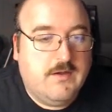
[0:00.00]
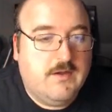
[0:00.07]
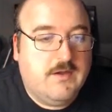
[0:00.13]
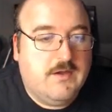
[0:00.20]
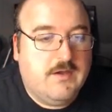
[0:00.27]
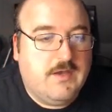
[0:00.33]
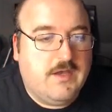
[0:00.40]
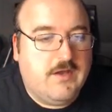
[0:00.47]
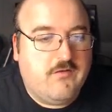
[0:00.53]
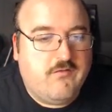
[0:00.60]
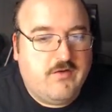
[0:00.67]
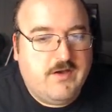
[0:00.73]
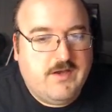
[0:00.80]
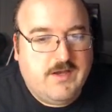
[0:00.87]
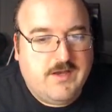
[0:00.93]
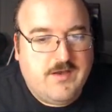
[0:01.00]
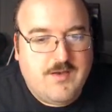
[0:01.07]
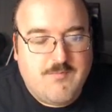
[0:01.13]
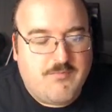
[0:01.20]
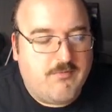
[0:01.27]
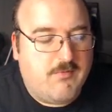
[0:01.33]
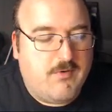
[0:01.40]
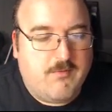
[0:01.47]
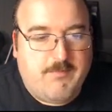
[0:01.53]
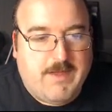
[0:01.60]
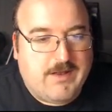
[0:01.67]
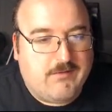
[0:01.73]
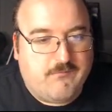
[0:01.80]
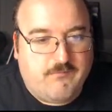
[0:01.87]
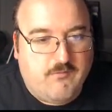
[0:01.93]
Yeah, trying to get Emperor
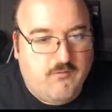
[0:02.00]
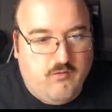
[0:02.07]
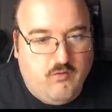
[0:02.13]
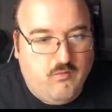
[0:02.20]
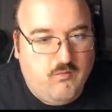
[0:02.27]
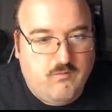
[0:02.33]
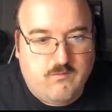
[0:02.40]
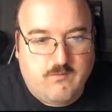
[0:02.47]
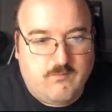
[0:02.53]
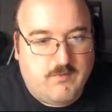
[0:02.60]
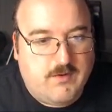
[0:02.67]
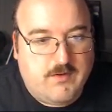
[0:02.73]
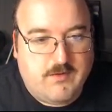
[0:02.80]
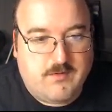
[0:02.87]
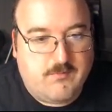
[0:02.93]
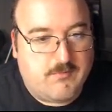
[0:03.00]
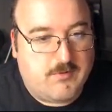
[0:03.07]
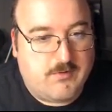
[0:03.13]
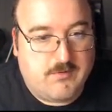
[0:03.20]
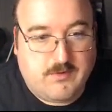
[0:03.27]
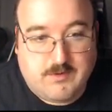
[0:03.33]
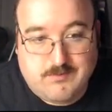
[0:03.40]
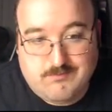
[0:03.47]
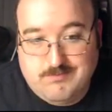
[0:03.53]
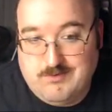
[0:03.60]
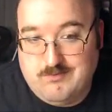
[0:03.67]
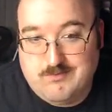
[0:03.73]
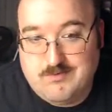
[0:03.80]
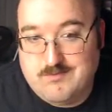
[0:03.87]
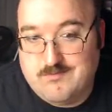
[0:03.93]
Battle for Dune to run on a modern
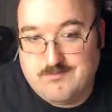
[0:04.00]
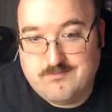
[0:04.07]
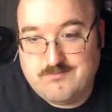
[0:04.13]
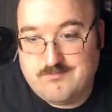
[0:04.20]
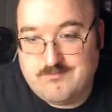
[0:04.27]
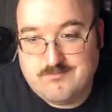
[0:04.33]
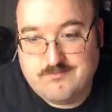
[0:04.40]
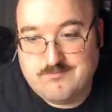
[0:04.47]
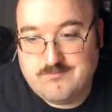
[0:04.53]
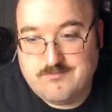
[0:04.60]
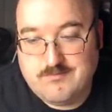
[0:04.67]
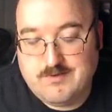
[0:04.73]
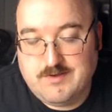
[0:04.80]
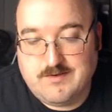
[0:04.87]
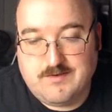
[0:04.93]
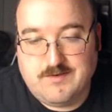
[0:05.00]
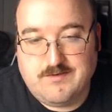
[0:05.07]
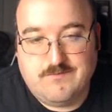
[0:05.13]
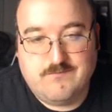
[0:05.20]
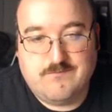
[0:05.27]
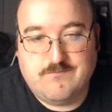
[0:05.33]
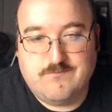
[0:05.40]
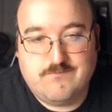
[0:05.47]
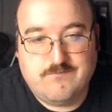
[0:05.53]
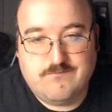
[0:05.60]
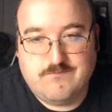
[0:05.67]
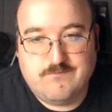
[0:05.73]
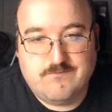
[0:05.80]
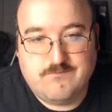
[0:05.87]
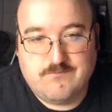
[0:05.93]
computer. Yeah,
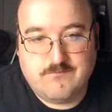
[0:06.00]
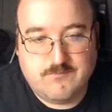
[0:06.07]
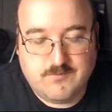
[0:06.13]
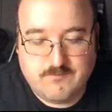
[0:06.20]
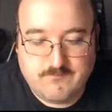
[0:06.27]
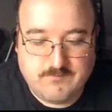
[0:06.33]
we're